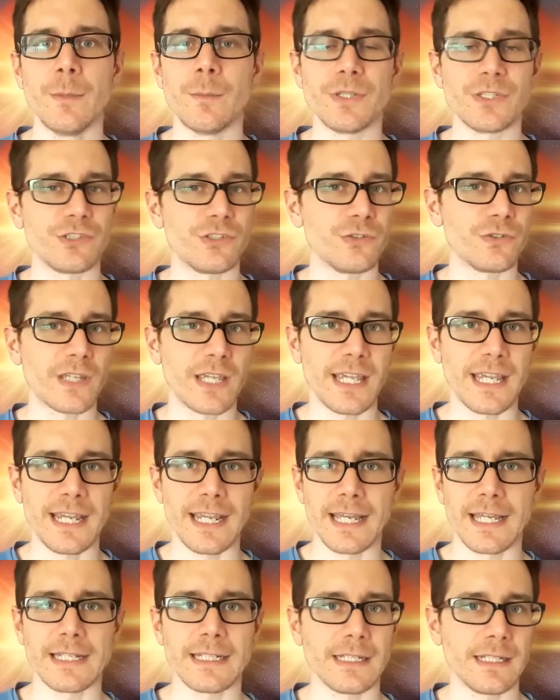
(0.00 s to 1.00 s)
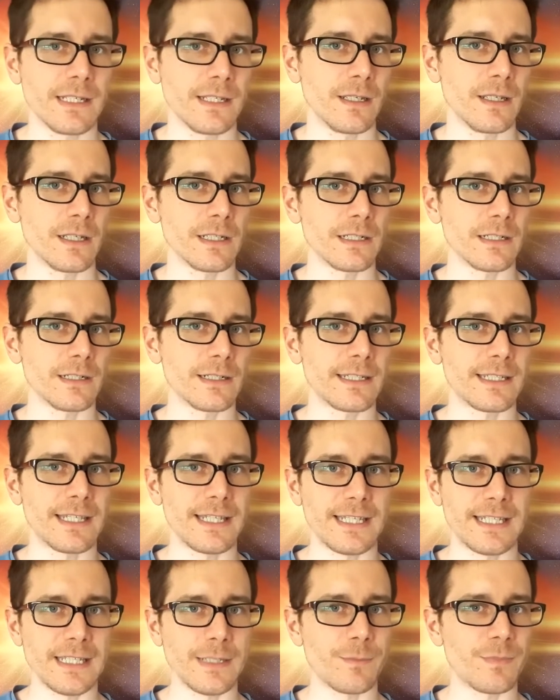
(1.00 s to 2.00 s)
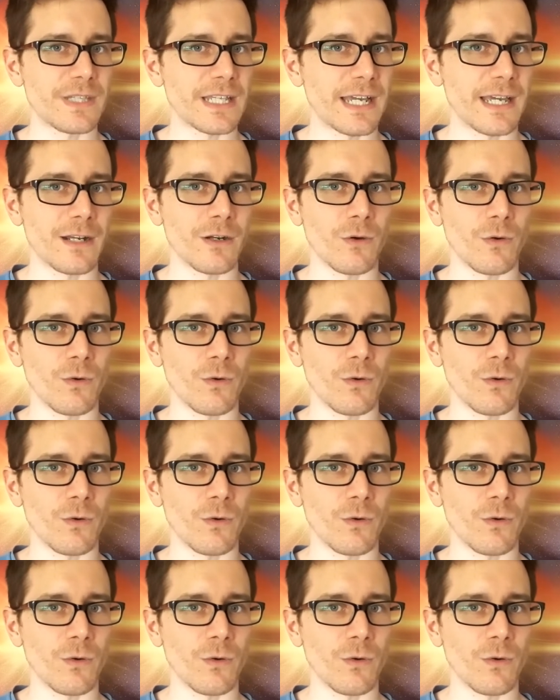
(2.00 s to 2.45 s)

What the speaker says: But you can't keep that